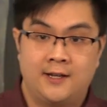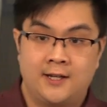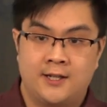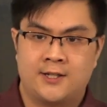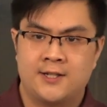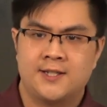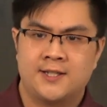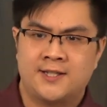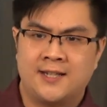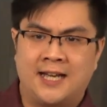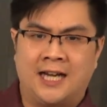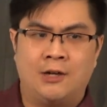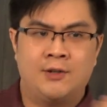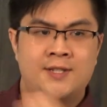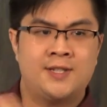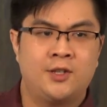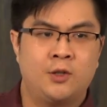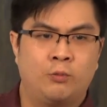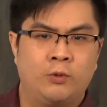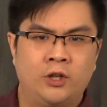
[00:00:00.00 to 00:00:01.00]
He doesn't say I
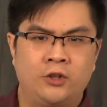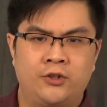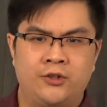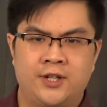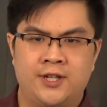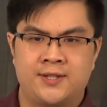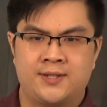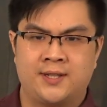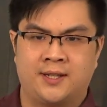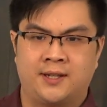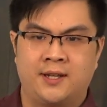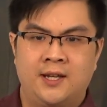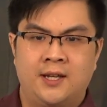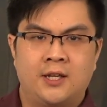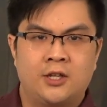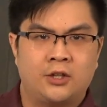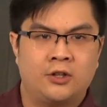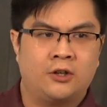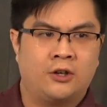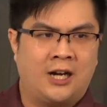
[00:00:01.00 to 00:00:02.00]
was in the wilderness and,
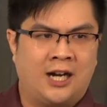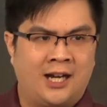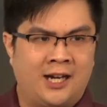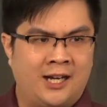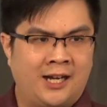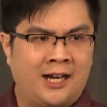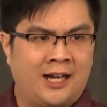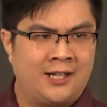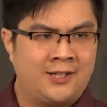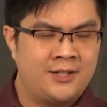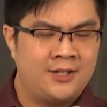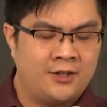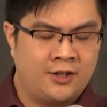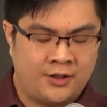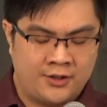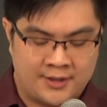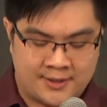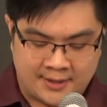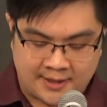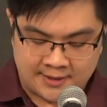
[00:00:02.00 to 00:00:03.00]
you know, I did all
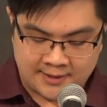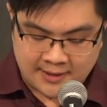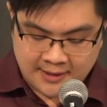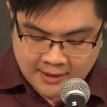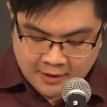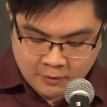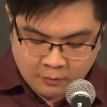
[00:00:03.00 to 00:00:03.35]
these things.